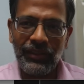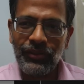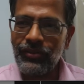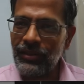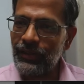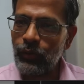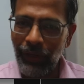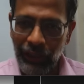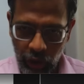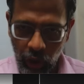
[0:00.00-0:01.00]
history is
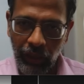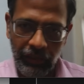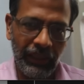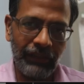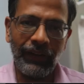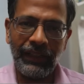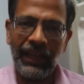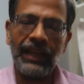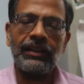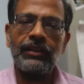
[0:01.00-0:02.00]
quite short. If I
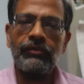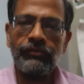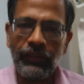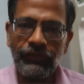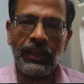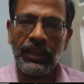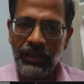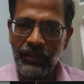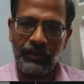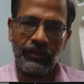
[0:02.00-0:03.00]
take
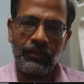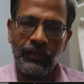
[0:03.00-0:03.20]
15-year